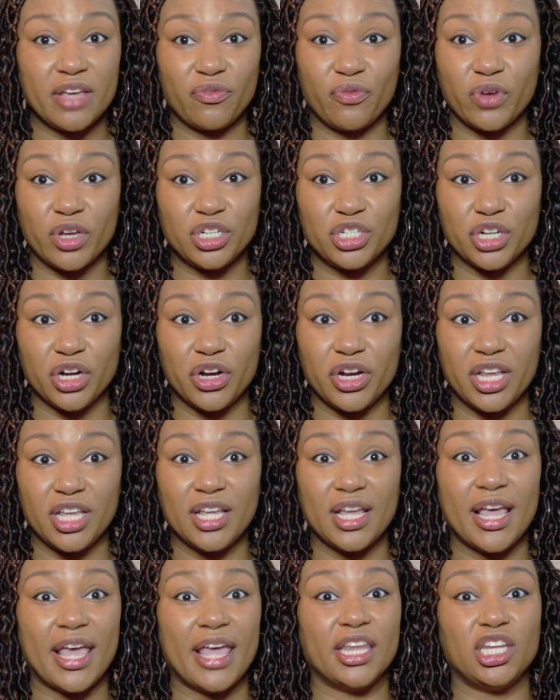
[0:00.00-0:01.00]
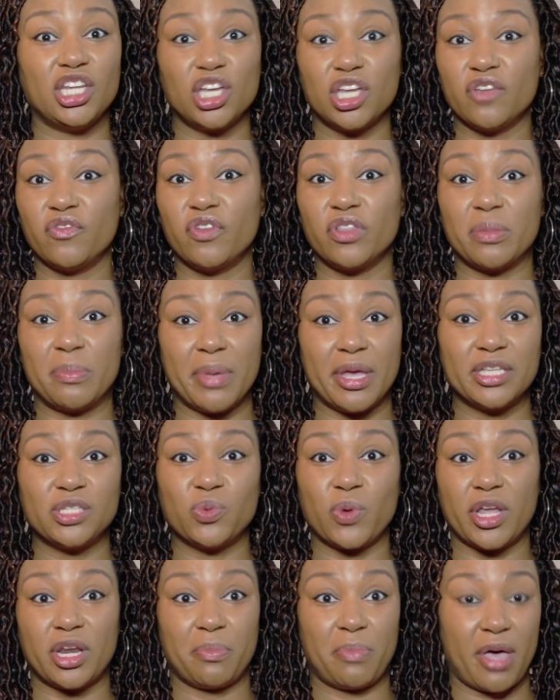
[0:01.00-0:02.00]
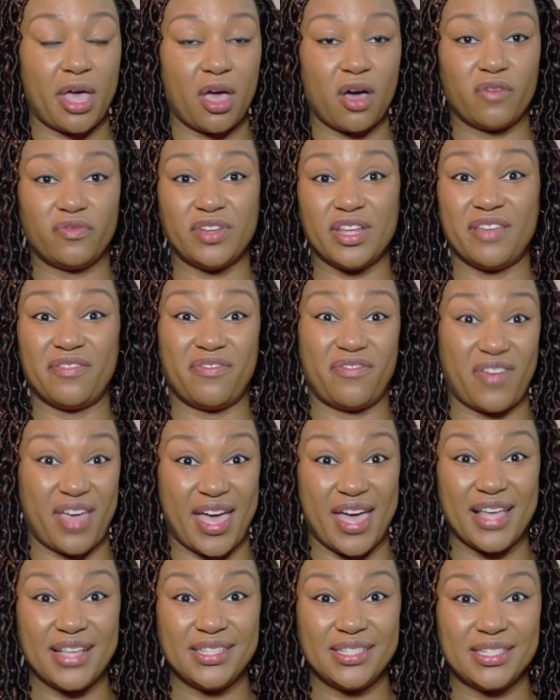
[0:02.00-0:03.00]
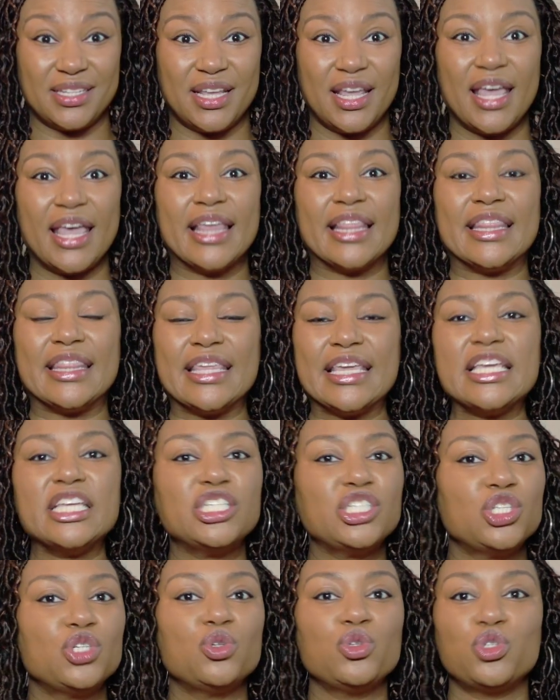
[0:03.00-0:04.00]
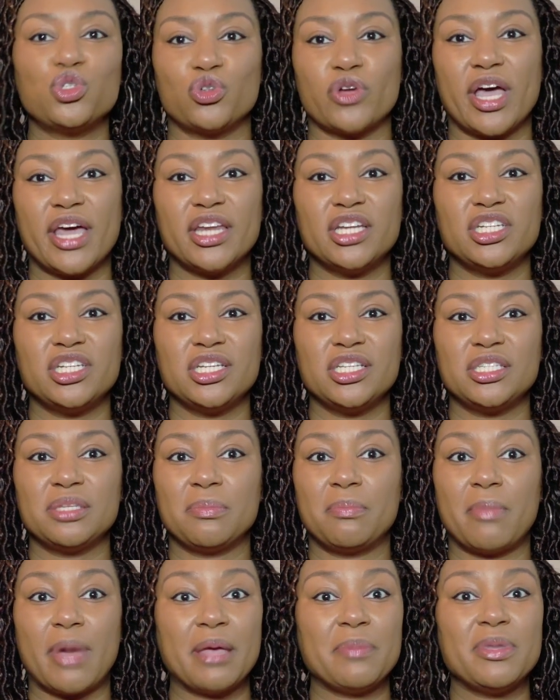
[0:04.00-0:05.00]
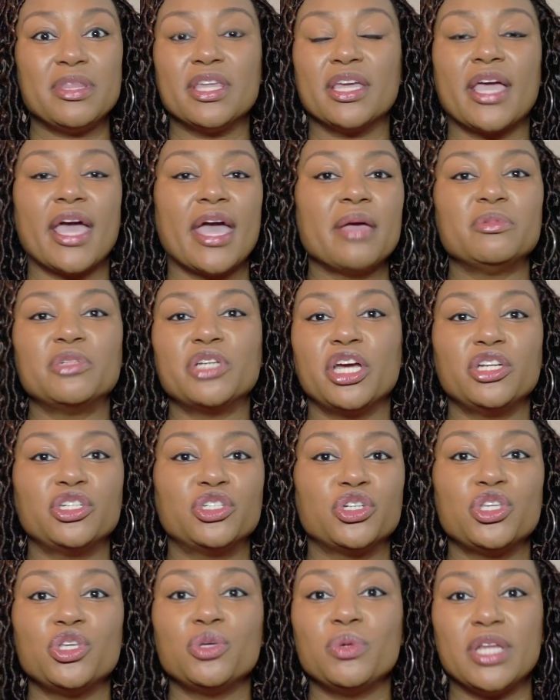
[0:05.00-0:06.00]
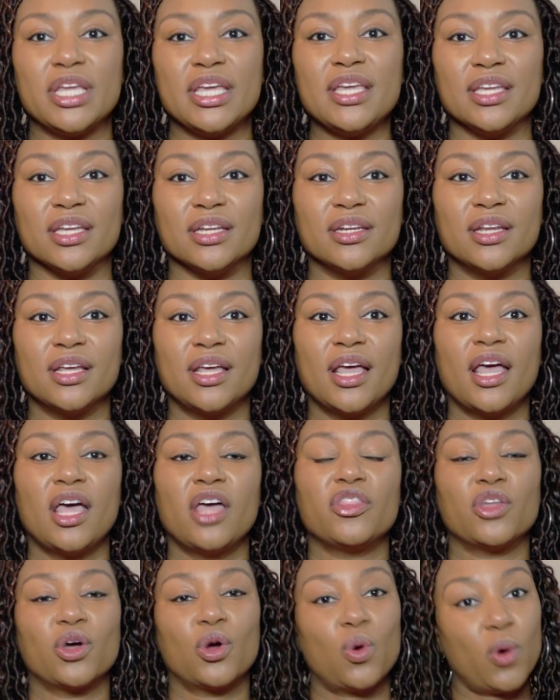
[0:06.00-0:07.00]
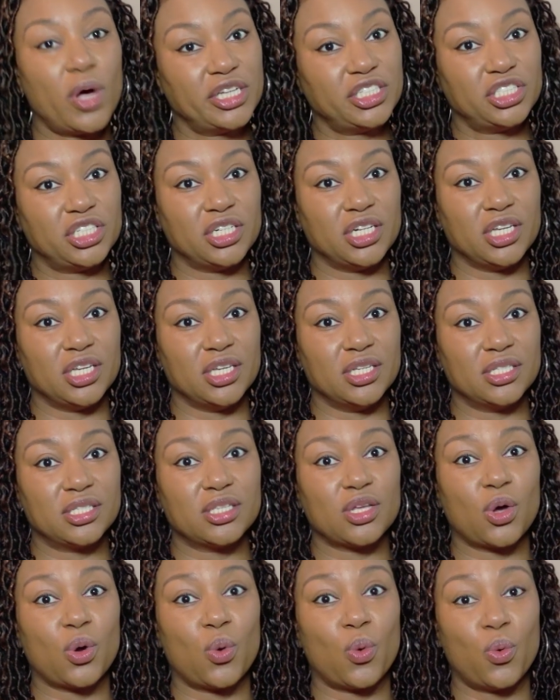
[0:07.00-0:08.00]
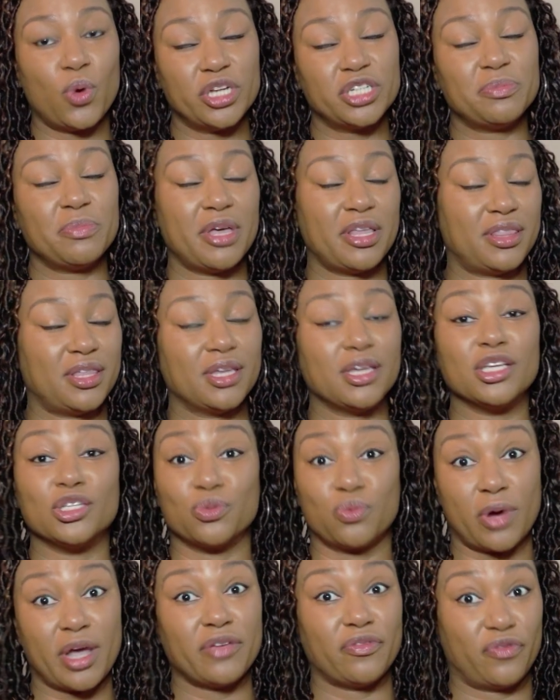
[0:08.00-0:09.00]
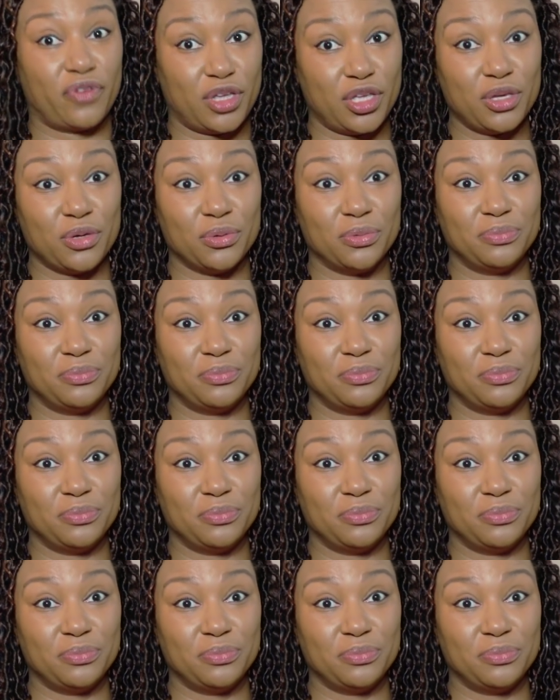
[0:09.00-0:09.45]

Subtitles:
free journey and looking for the best way to pay off debt fast, these two strategies might be the game changer you need. The question is, which method is right for you?